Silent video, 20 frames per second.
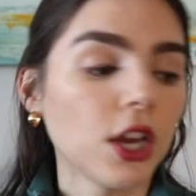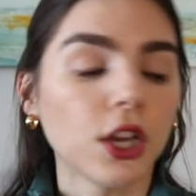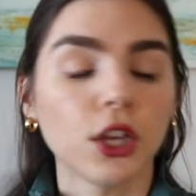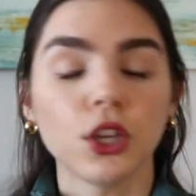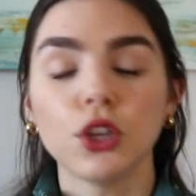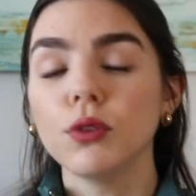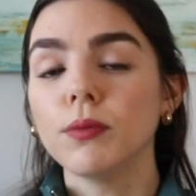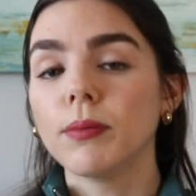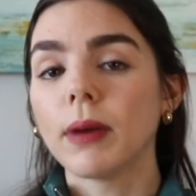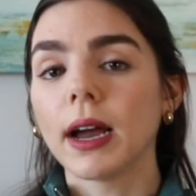
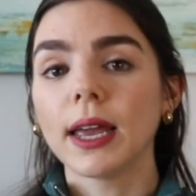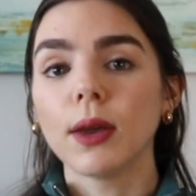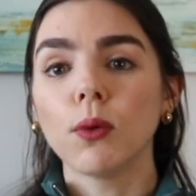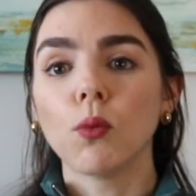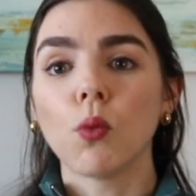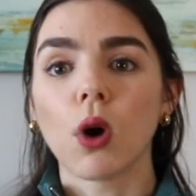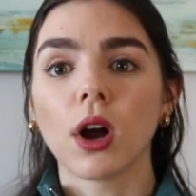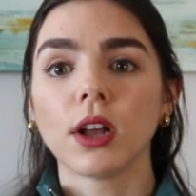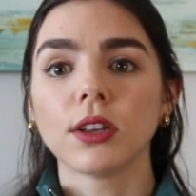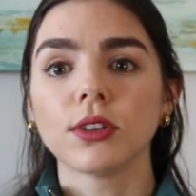You might
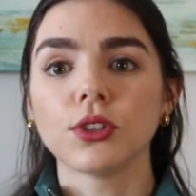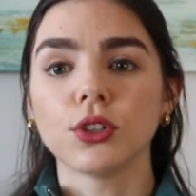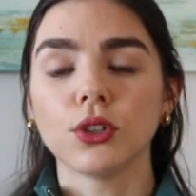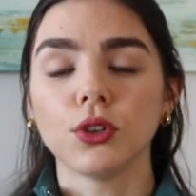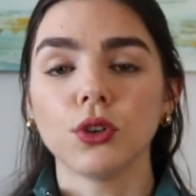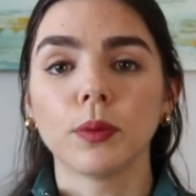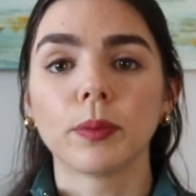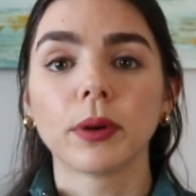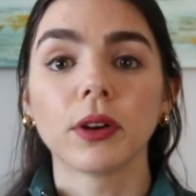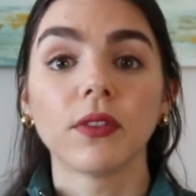want
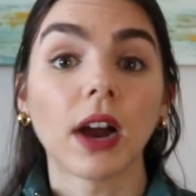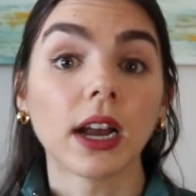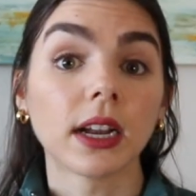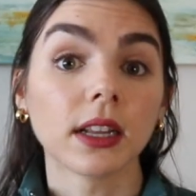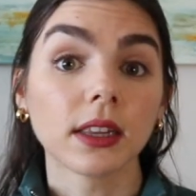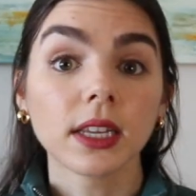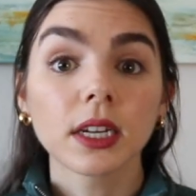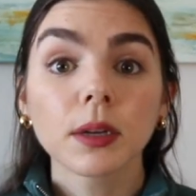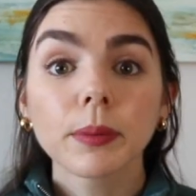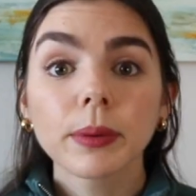to provide a
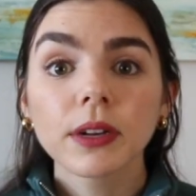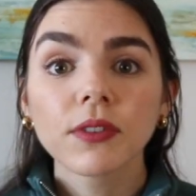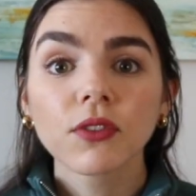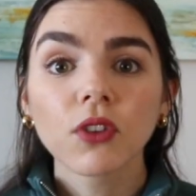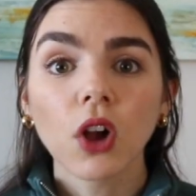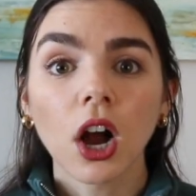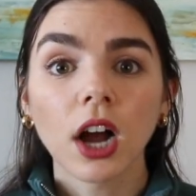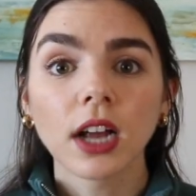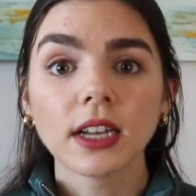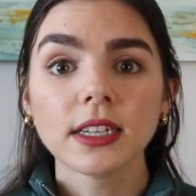little bit of
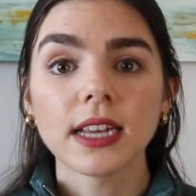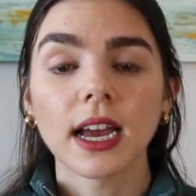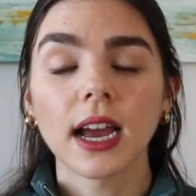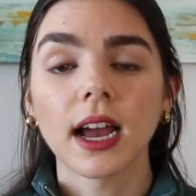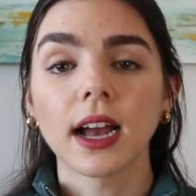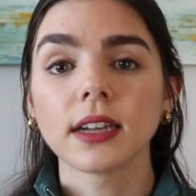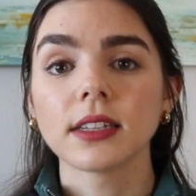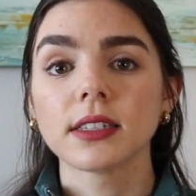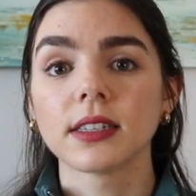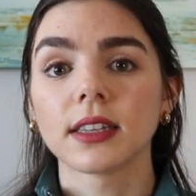
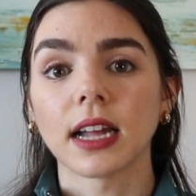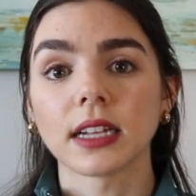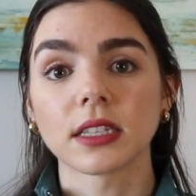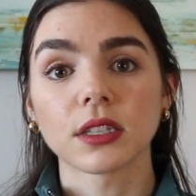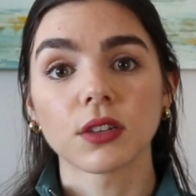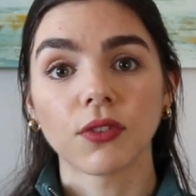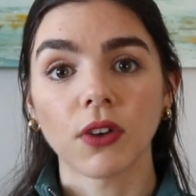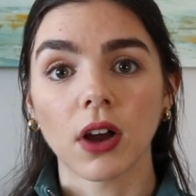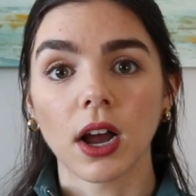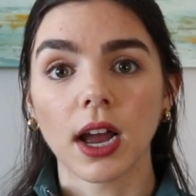context,
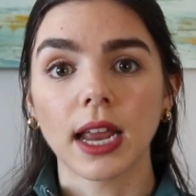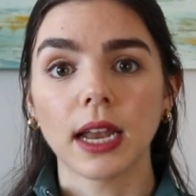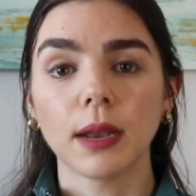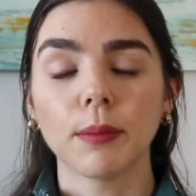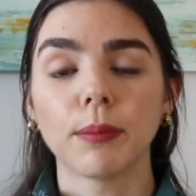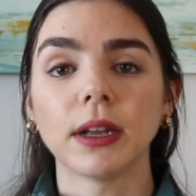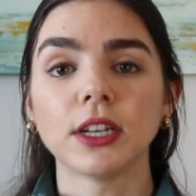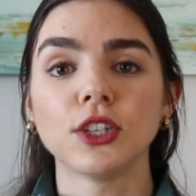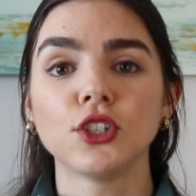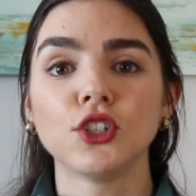that's fine,
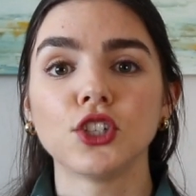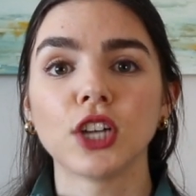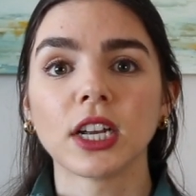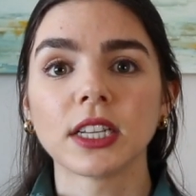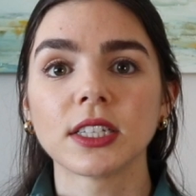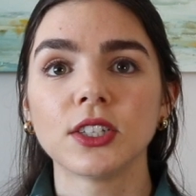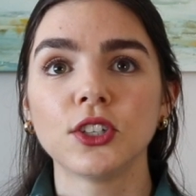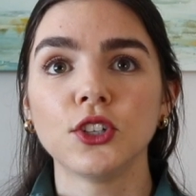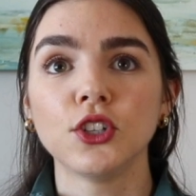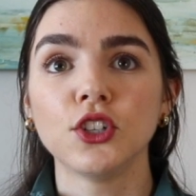but
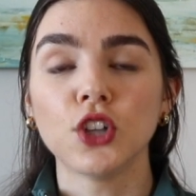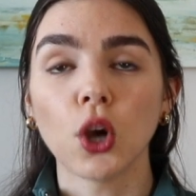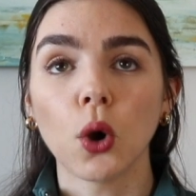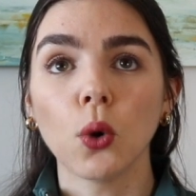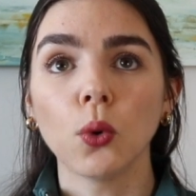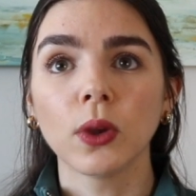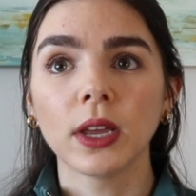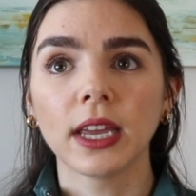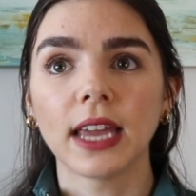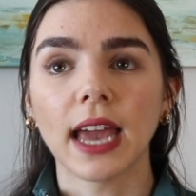just
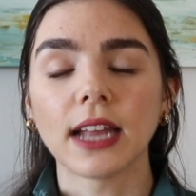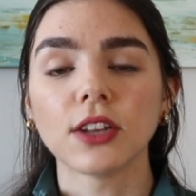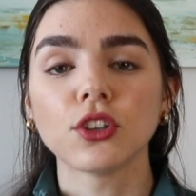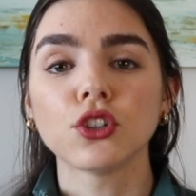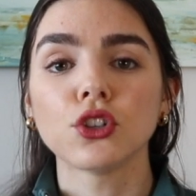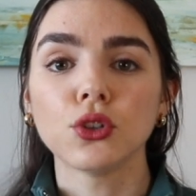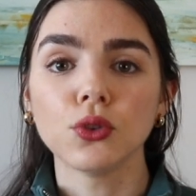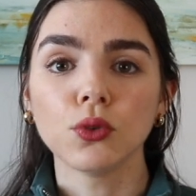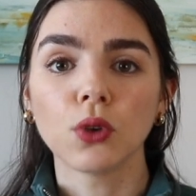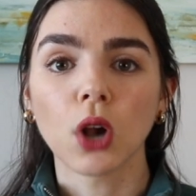don't get
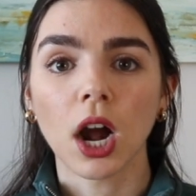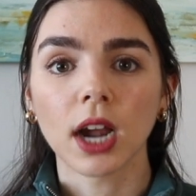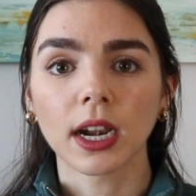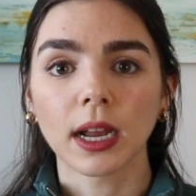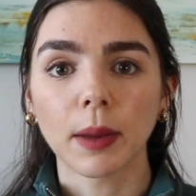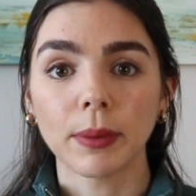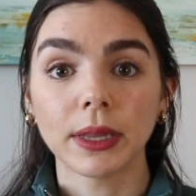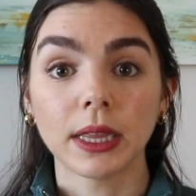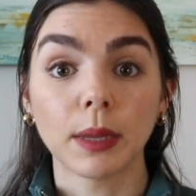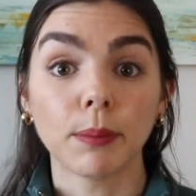too caught
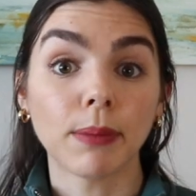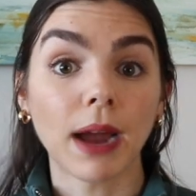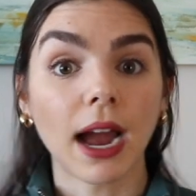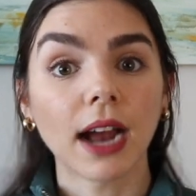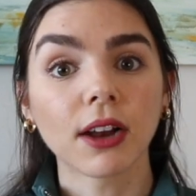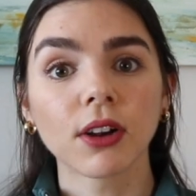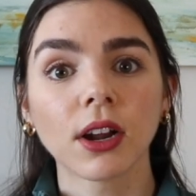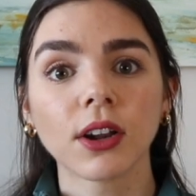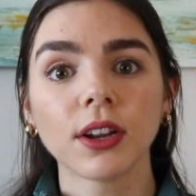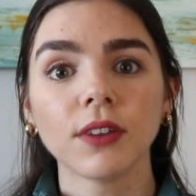up in the
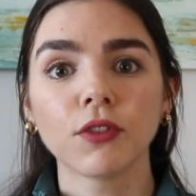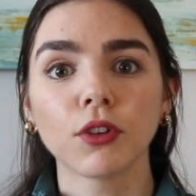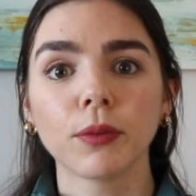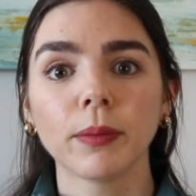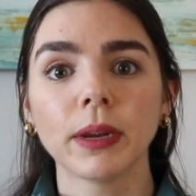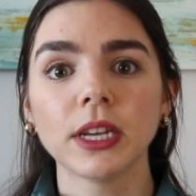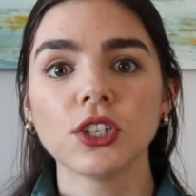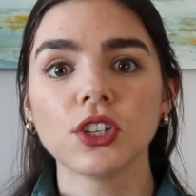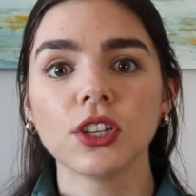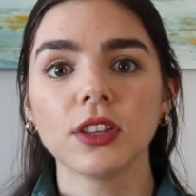background
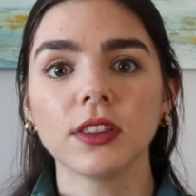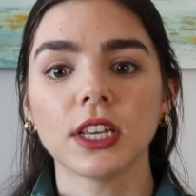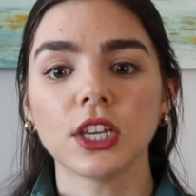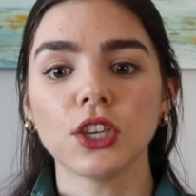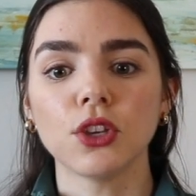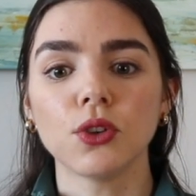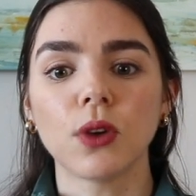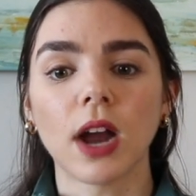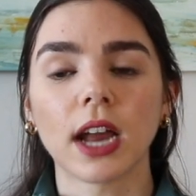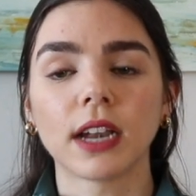information that
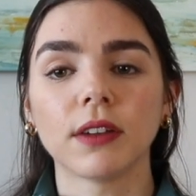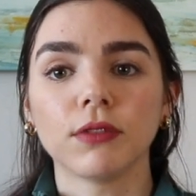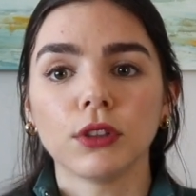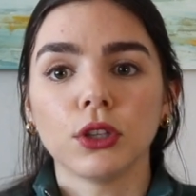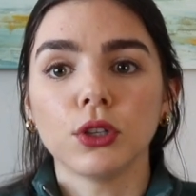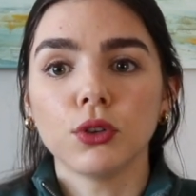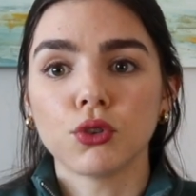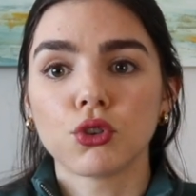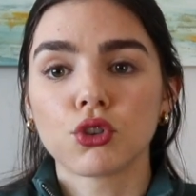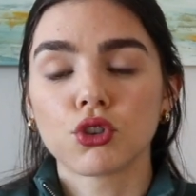you kind of
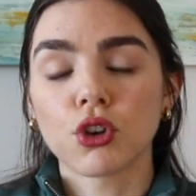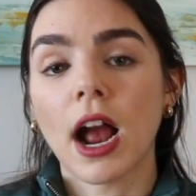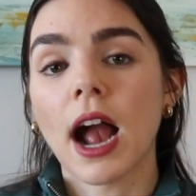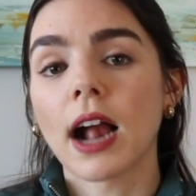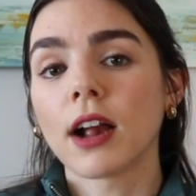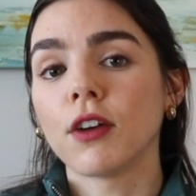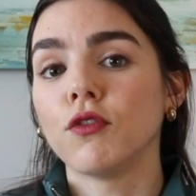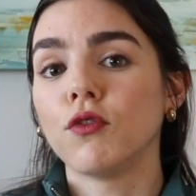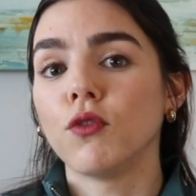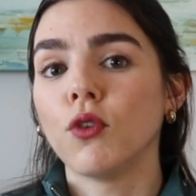lose
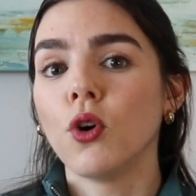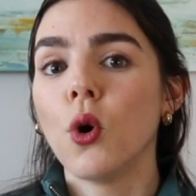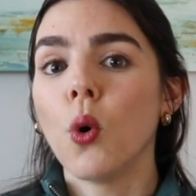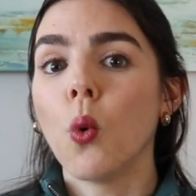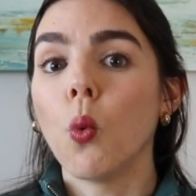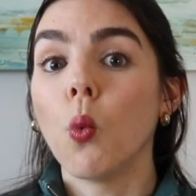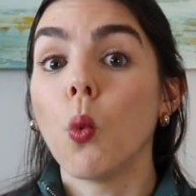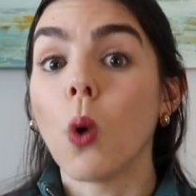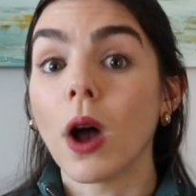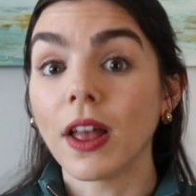track of
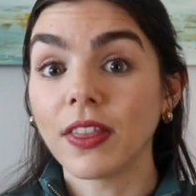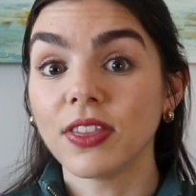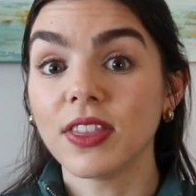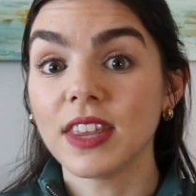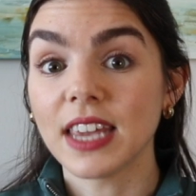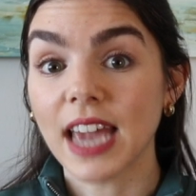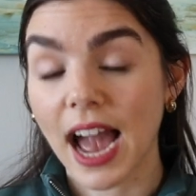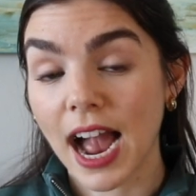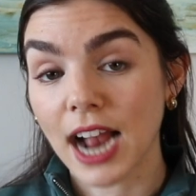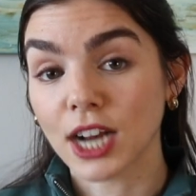what
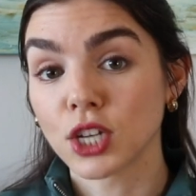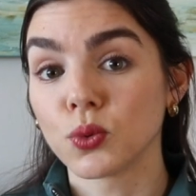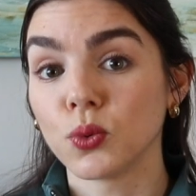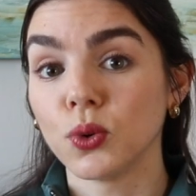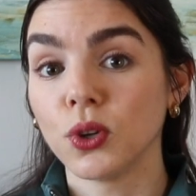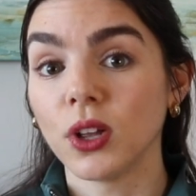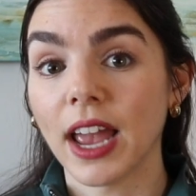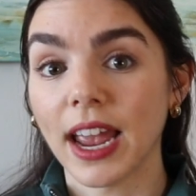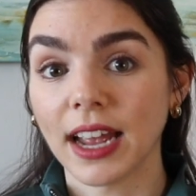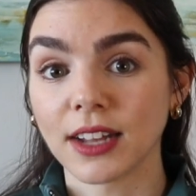the
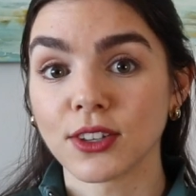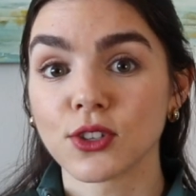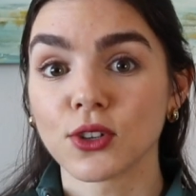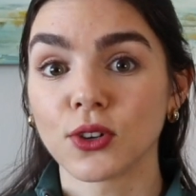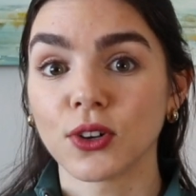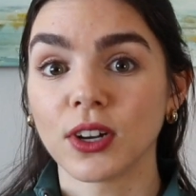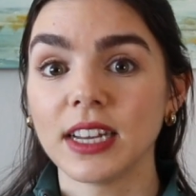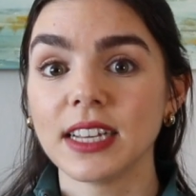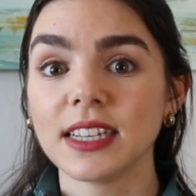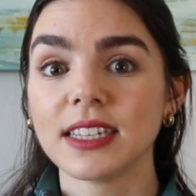actual
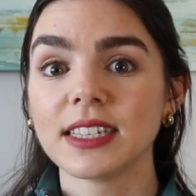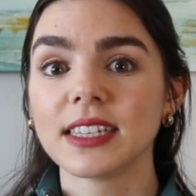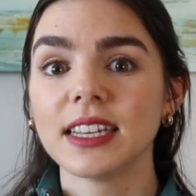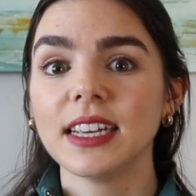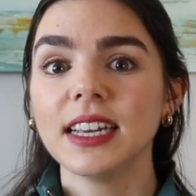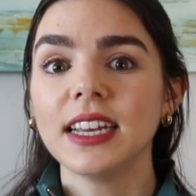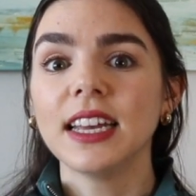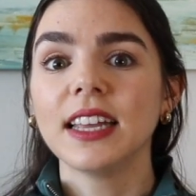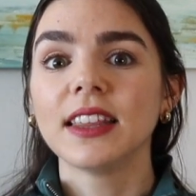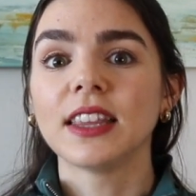answer is
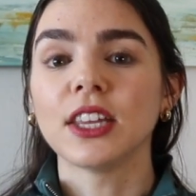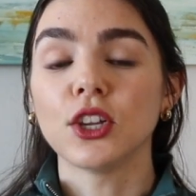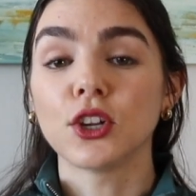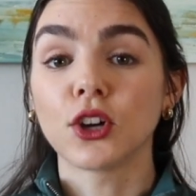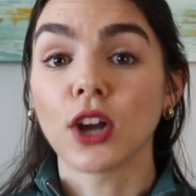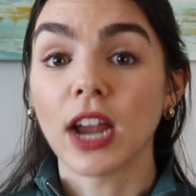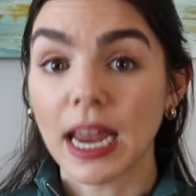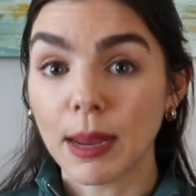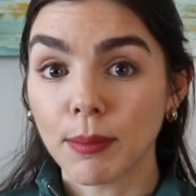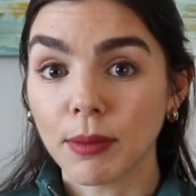that
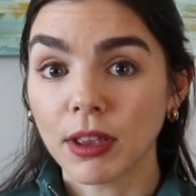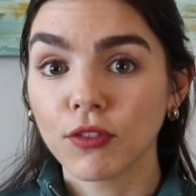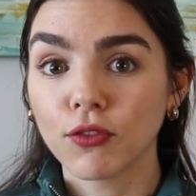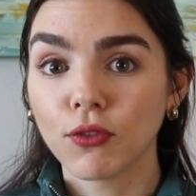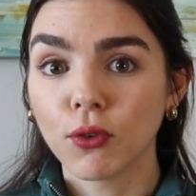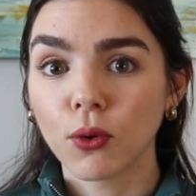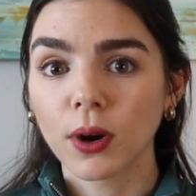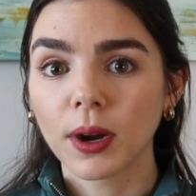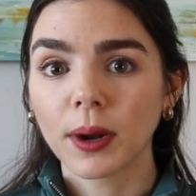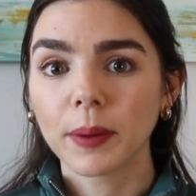you're aiming
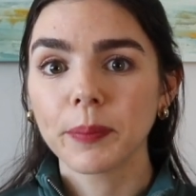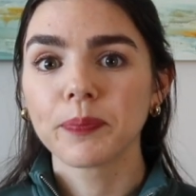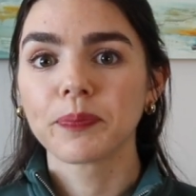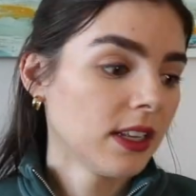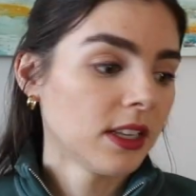for.